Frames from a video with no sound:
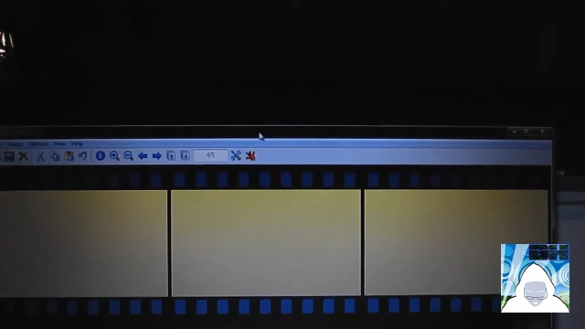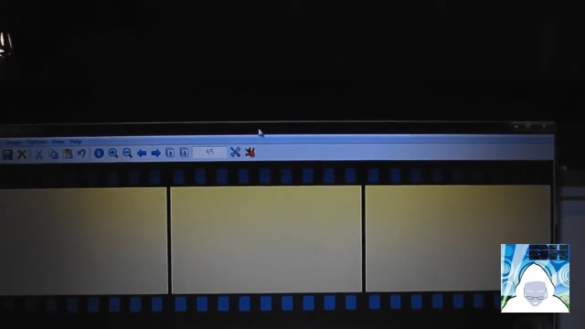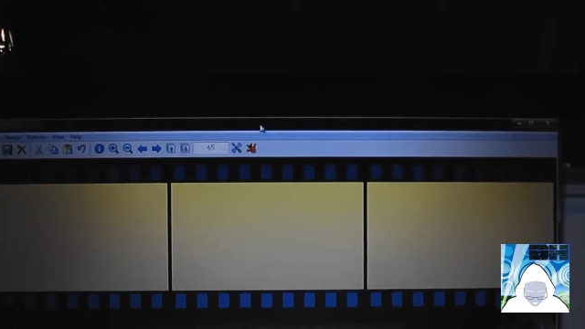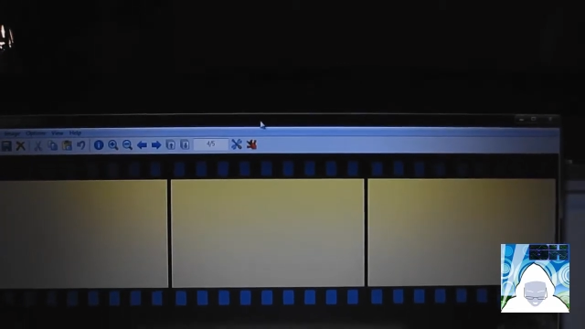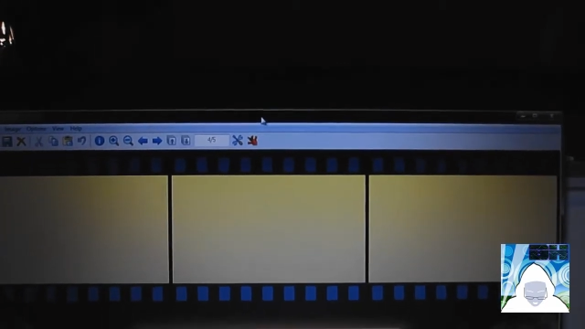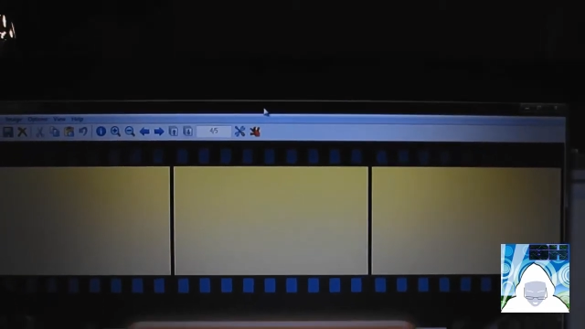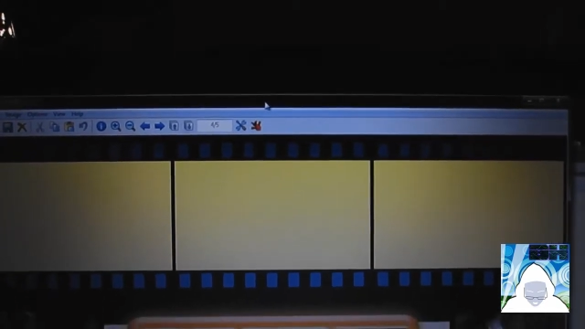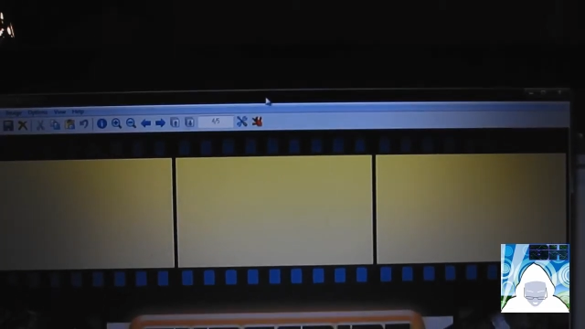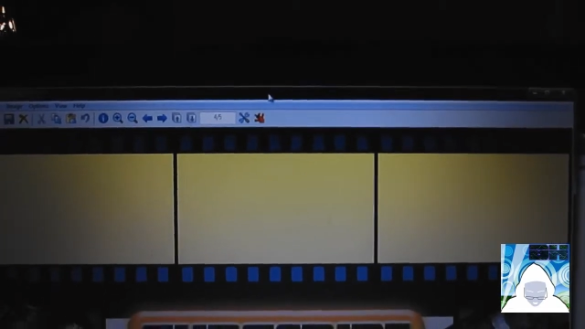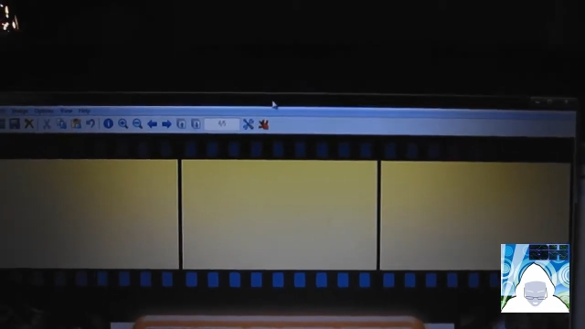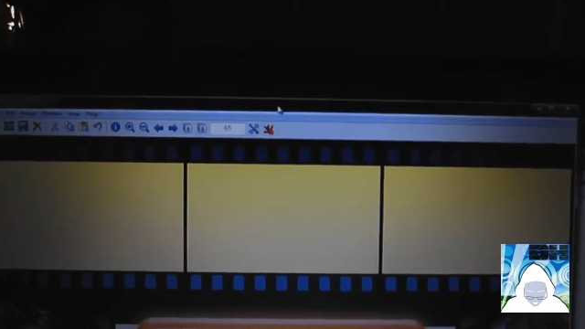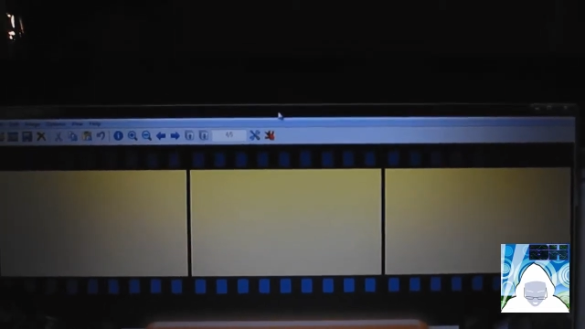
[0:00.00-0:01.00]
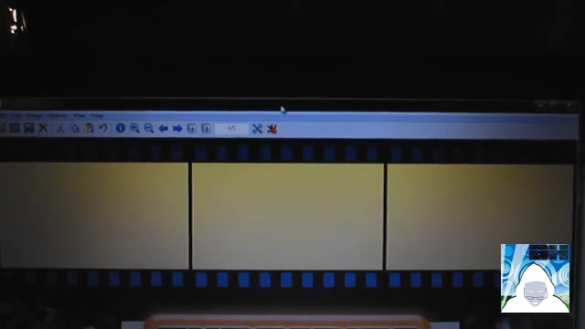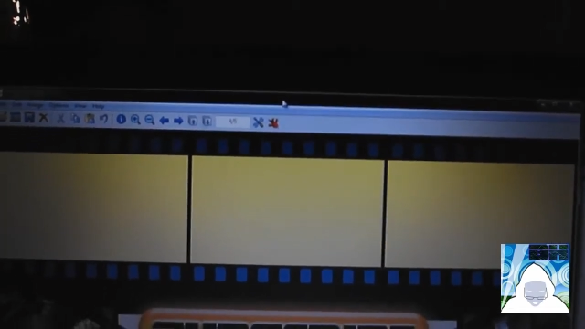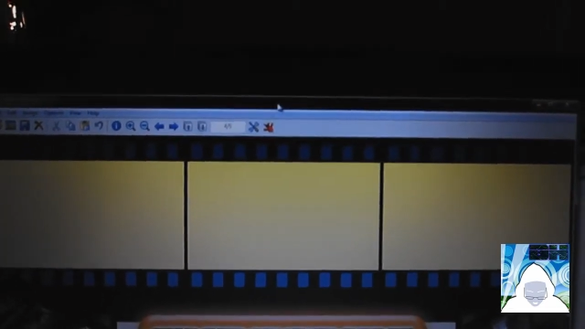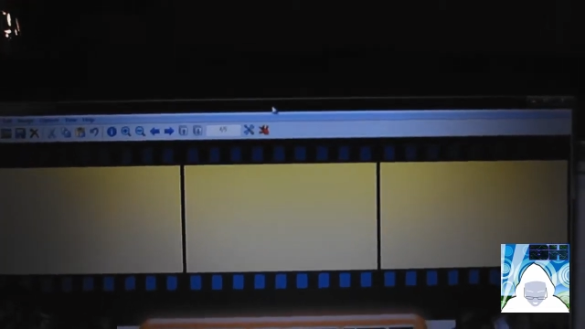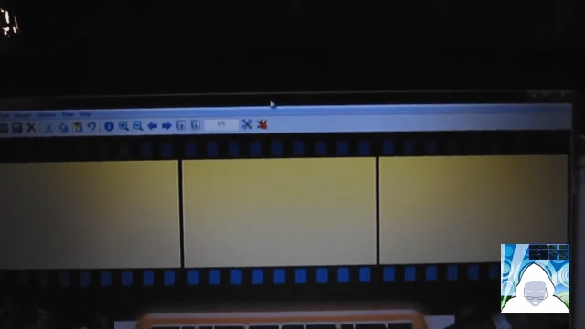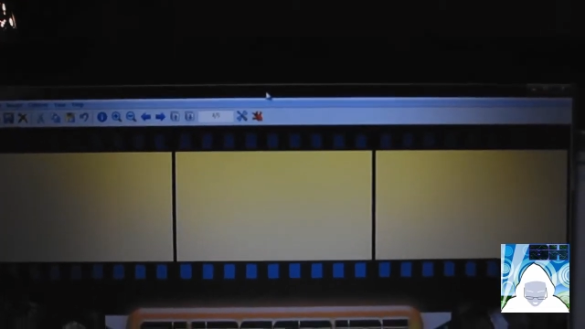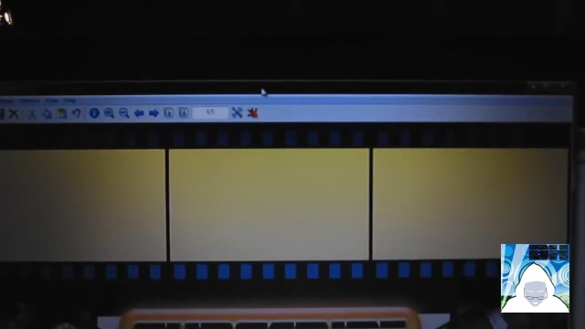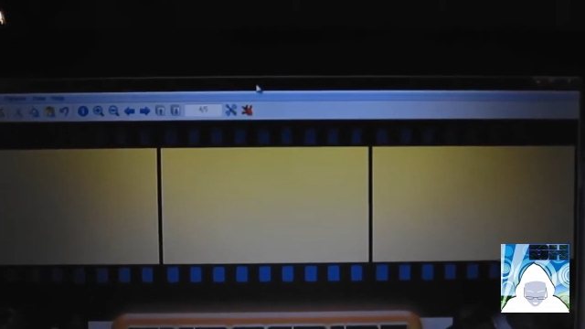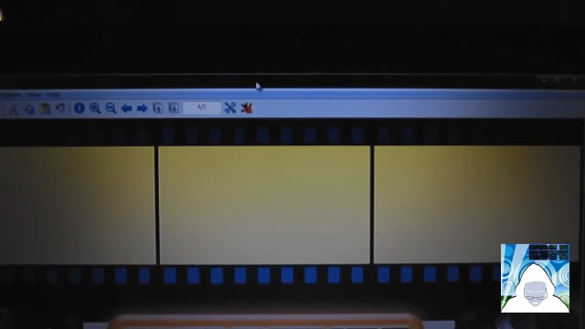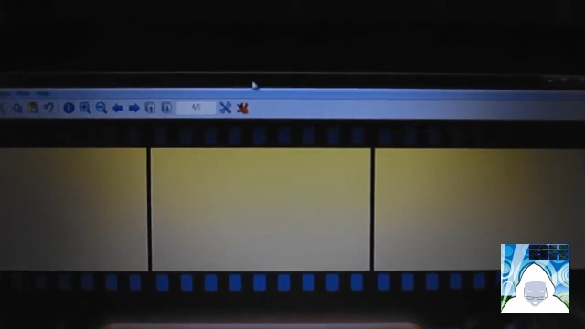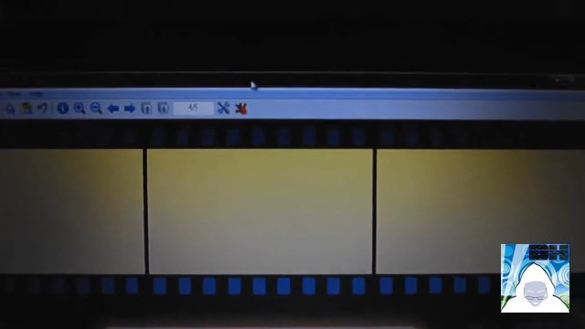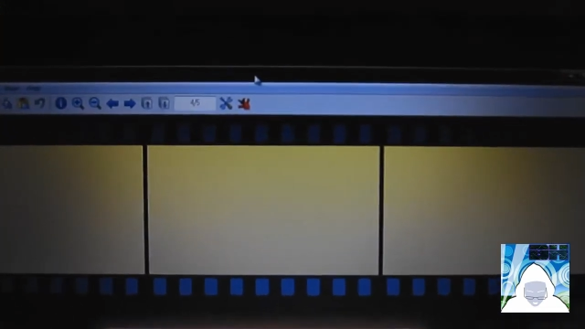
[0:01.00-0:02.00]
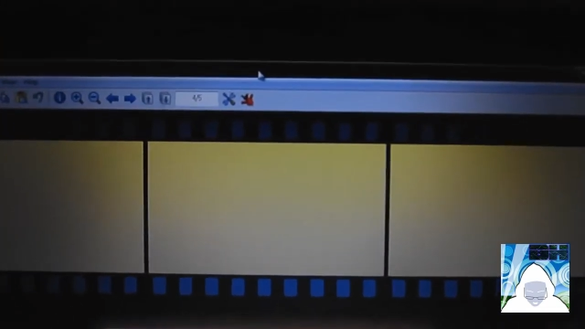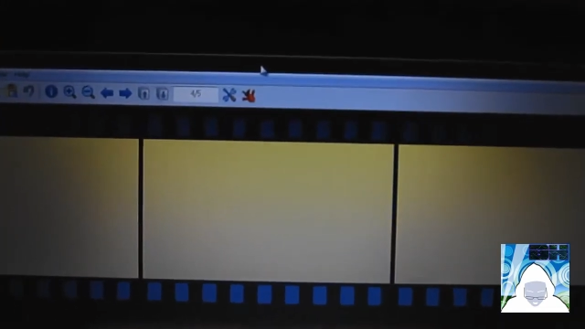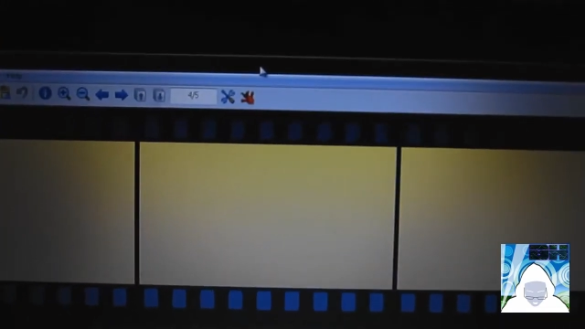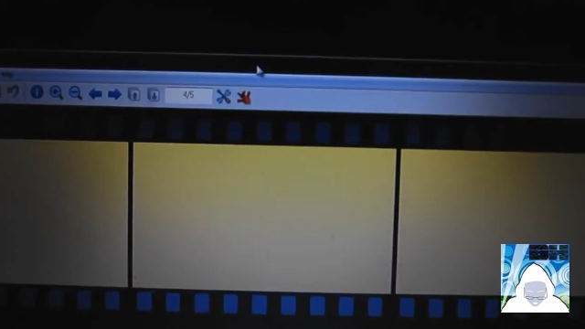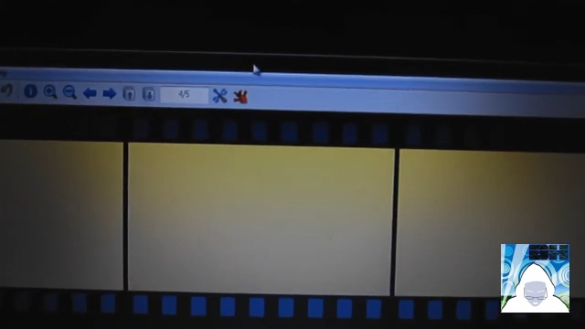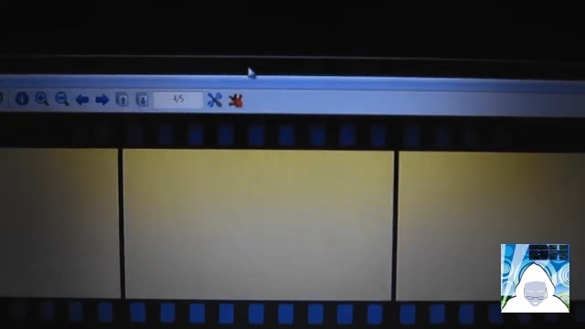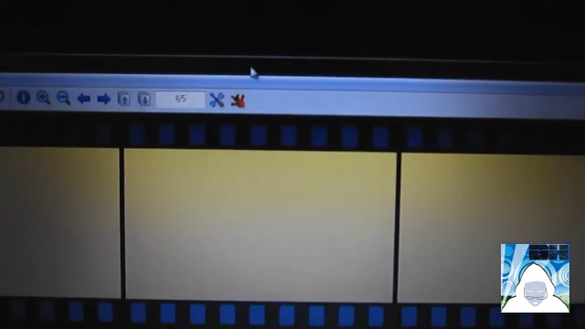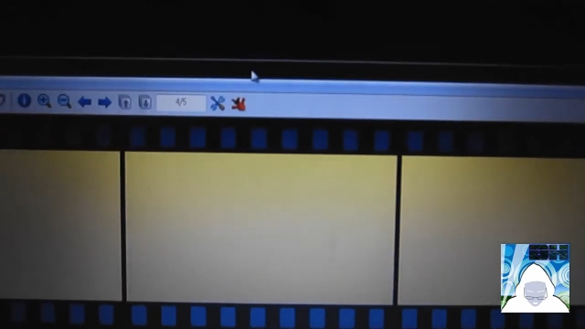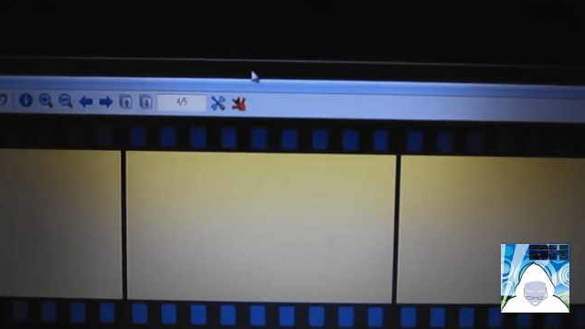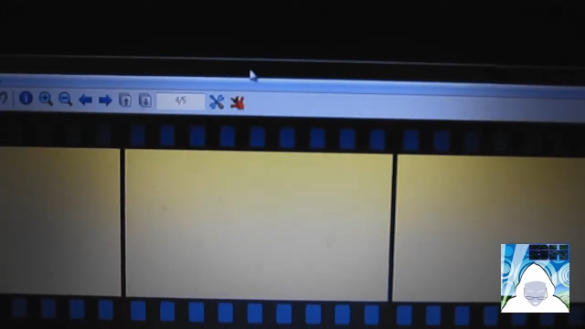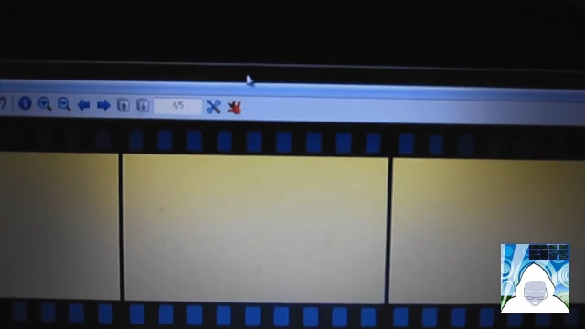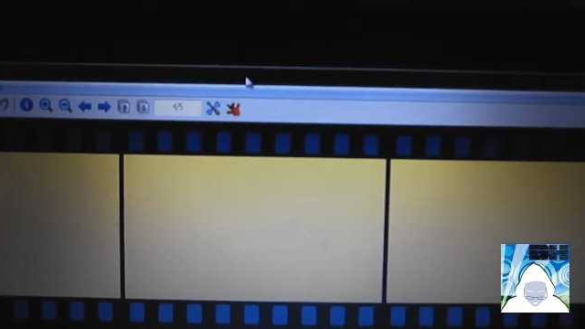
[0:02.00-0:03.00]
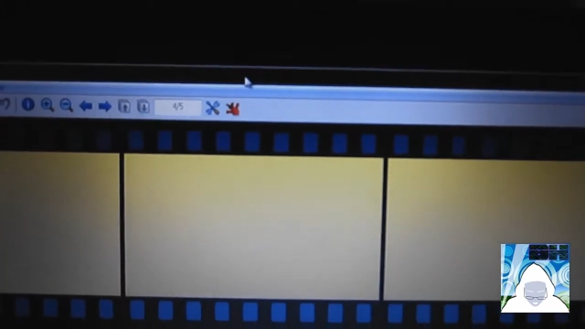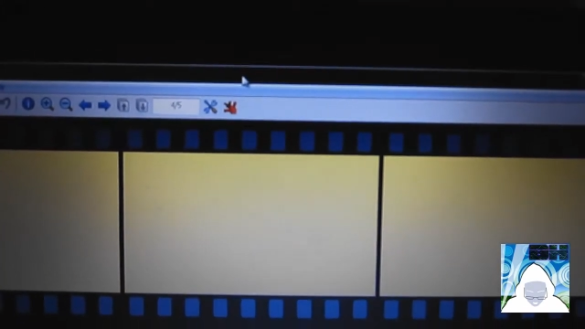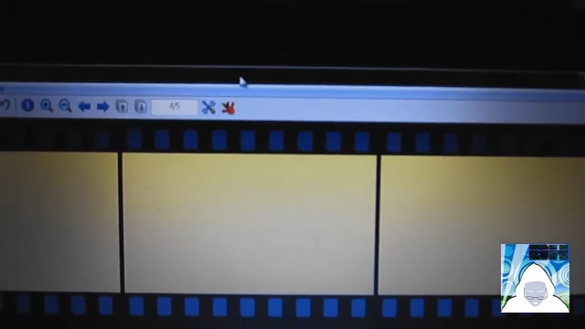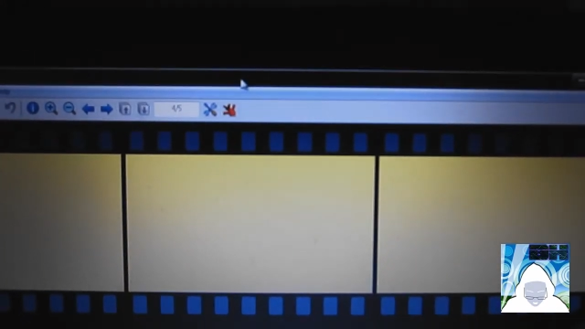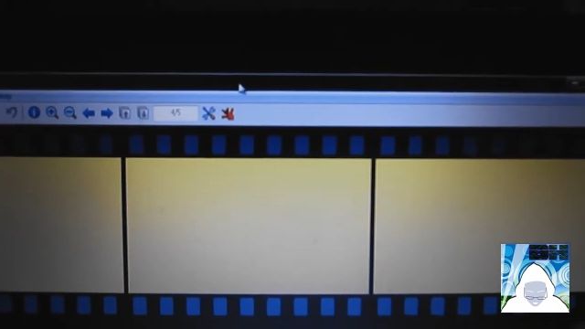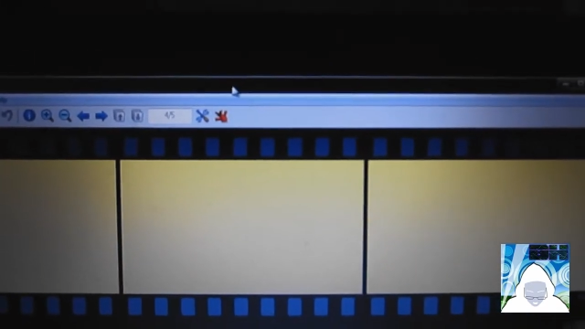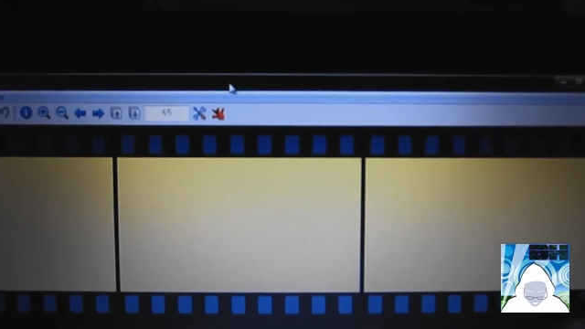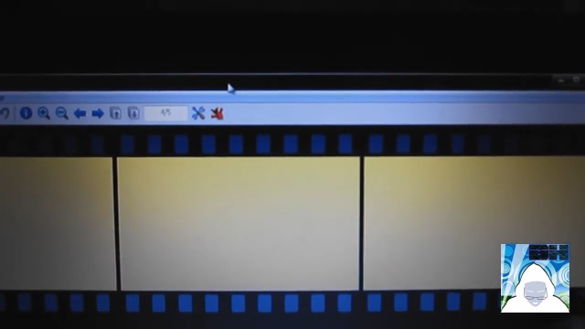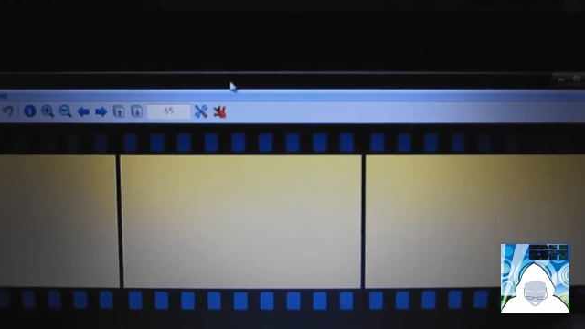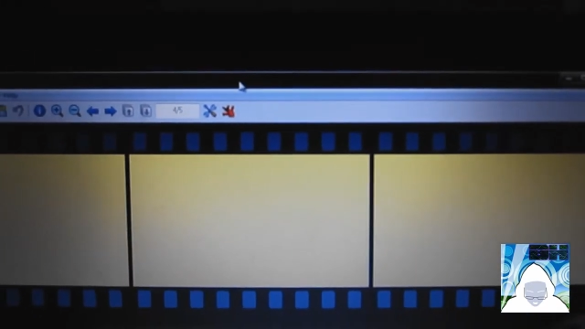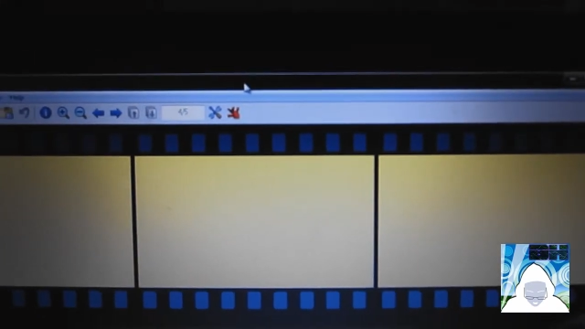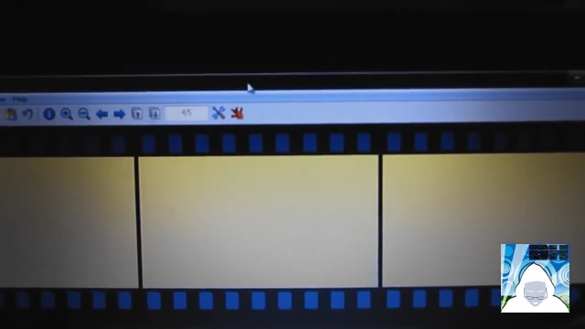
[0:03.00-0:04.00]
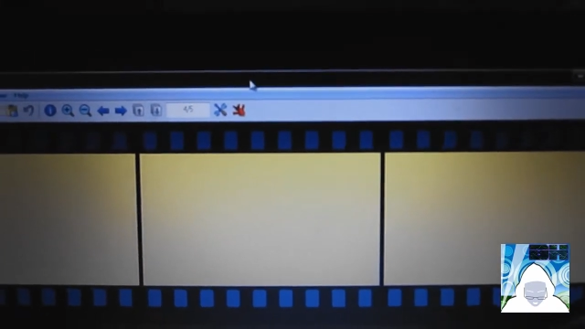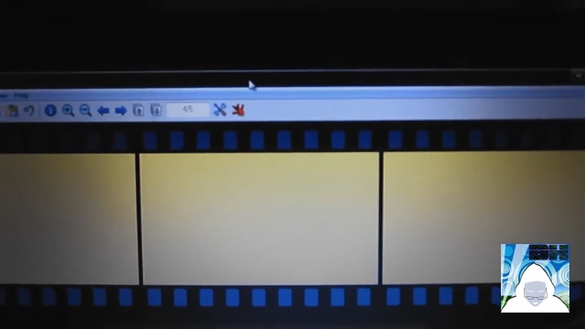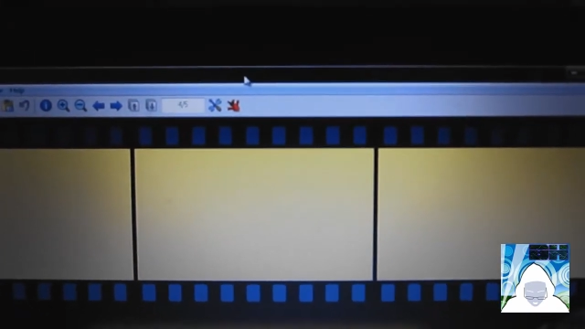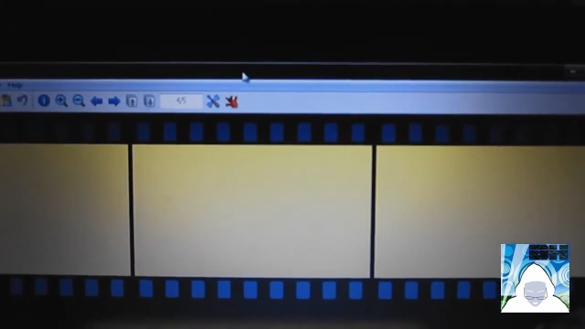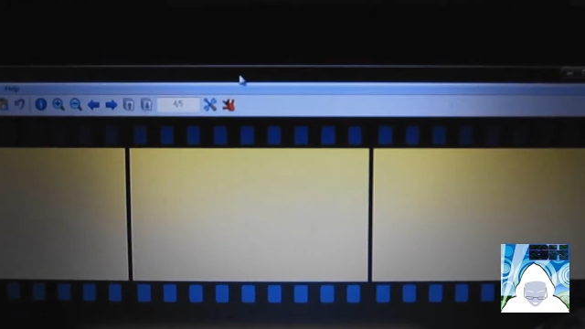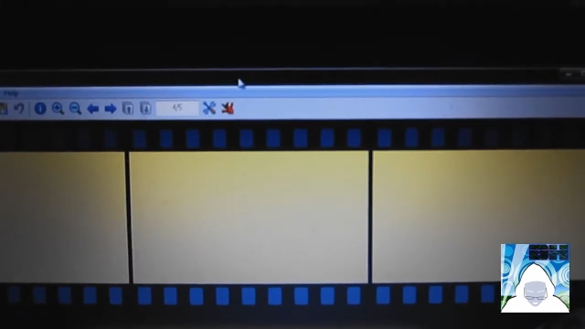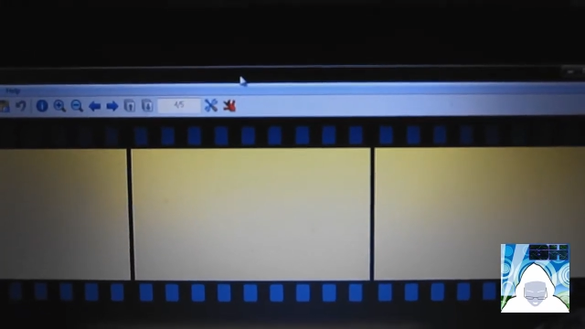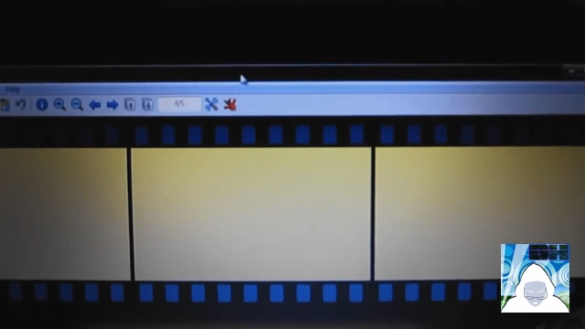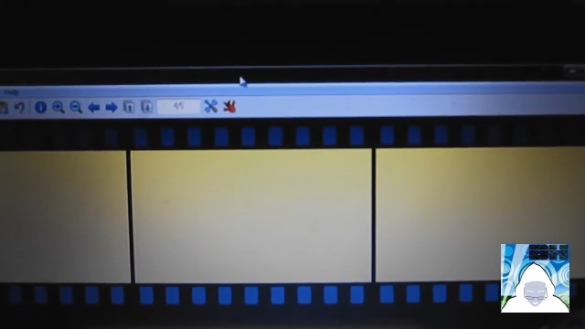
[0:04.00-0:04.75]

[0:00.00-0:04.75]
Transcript: No face is visible, so there are no lips to read.